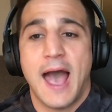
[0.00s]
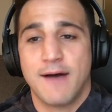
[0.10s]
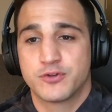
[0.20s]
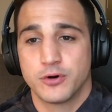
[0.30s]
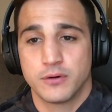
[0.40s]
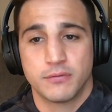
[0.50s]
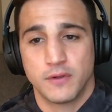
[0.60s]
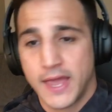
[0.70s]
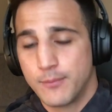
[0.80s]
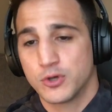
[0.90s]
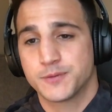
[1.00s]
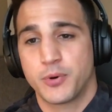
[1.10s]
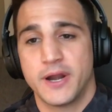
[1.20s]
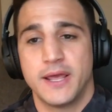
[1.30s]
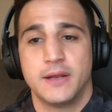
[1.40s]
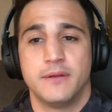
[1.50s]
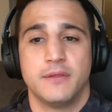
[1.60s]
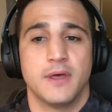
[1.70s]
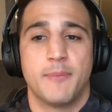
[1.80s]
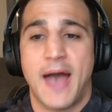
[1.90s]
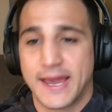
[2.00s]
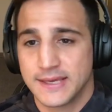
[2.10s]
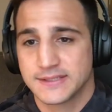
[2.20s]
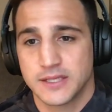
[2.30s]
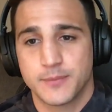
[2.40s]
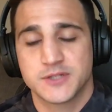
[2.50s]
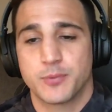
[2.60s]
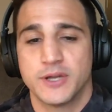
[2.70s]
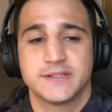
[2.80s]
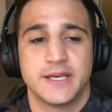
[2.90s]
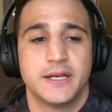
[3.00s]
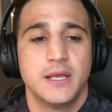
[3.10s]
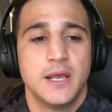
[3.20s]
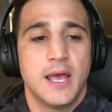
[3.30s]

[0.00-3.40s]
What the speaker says: After the label is printed, the packing slip is printed,